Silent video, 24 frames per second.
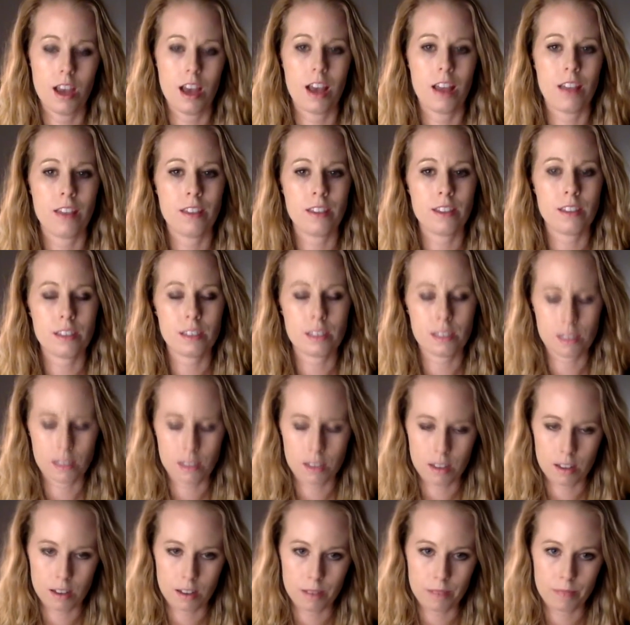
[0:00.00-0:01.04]
And this
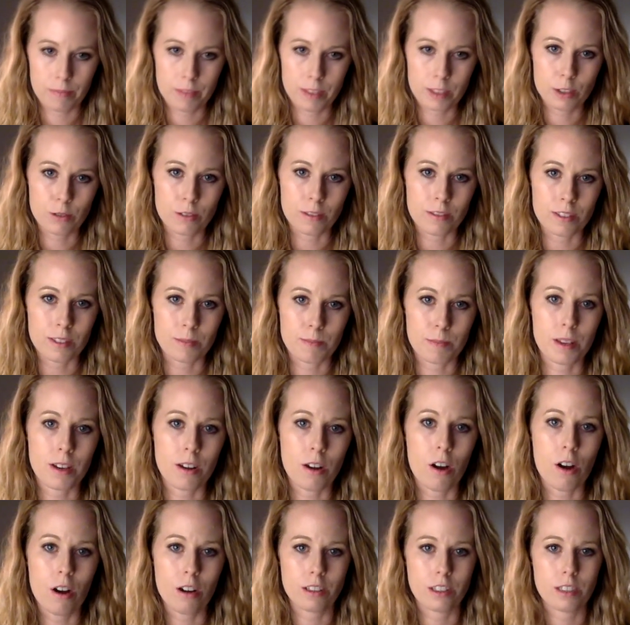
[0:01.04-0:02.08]
is sort of this being
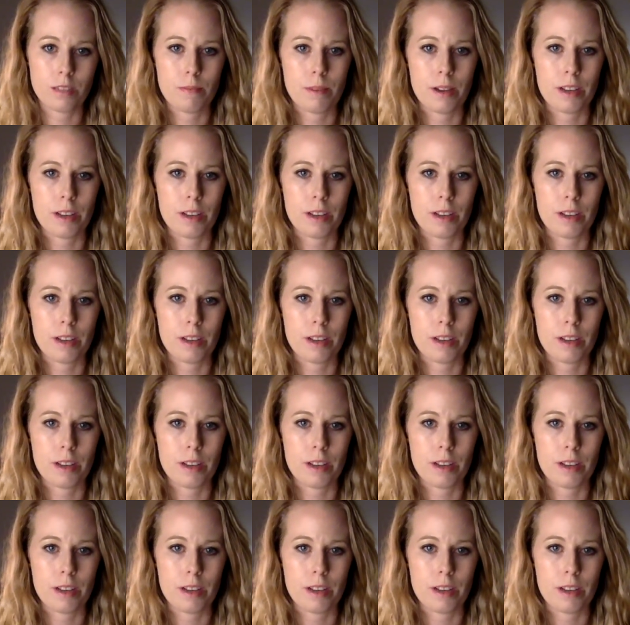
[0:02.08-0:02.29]
haunted